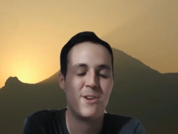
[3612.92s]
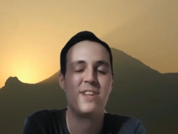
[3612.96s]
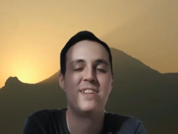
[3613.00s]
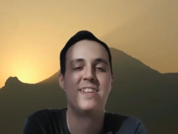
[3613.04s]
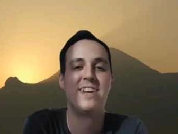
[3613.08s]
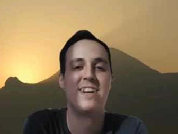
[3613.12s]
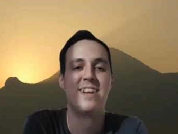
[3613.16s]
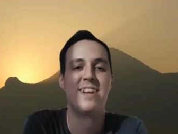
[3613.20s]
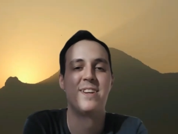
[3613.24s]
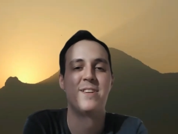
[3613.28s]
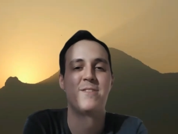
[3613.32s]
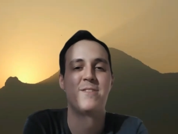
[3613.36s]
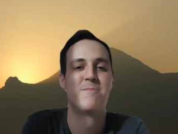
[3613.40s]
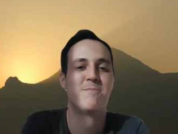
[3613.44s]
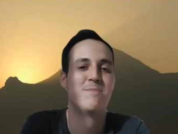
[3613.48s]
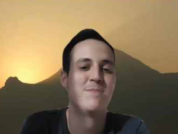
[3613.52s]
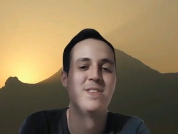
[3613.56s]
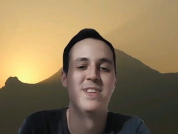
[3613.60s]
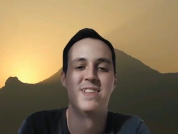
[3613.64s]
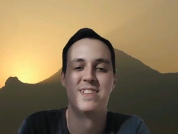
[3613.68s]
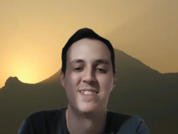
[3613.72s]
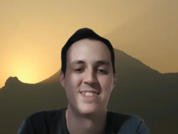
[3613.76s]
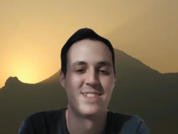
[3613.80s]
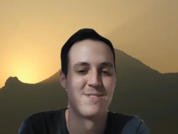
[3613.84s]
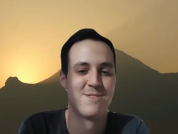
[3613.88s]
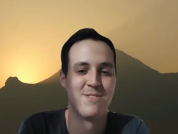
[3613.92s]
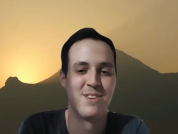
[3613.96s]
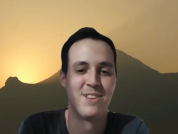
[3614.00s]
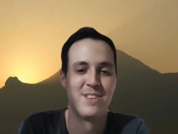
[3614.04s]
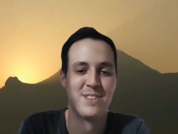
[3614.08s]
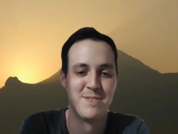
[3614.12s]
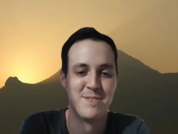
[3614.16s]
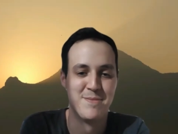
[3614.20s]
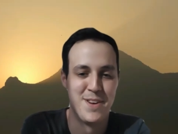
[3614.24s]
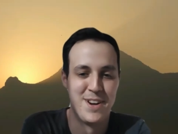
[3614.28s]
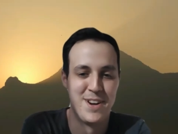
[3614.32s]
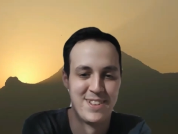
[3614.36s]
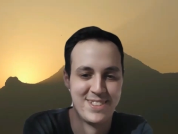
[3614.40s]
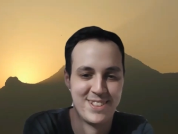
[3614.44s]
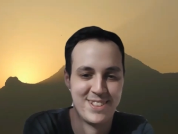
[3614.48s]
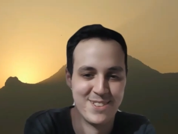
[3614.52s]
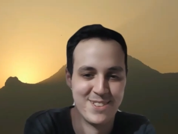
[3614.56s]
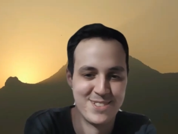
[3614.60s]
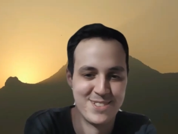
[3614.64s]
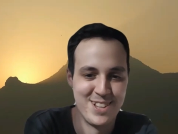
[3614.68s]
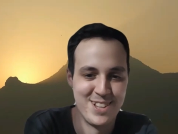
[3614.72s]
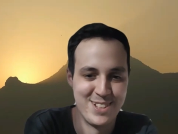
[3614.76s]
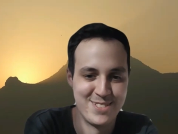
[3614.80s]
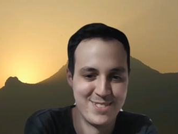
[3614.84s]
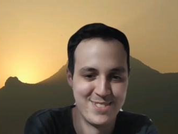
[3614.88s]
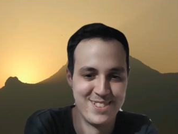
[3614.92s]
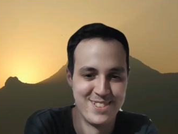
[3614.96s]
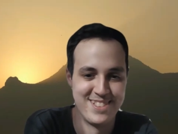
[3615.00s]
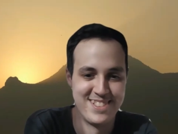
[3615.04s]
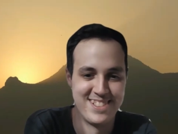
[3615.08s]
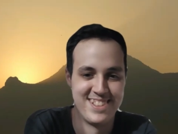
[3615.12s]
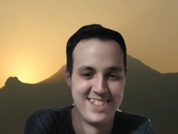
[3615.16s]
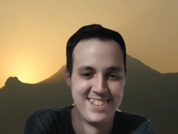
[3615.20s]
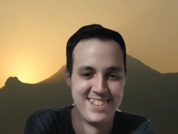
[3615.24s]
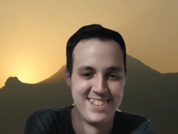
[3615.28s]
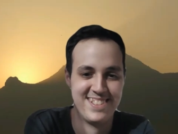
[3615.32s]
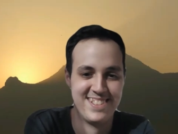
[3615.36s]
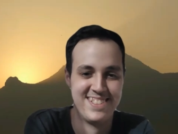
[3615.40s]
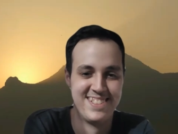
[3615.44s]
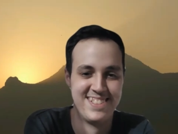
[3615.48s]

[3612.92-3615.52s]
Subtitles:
reading this when the mind goes upwards. And,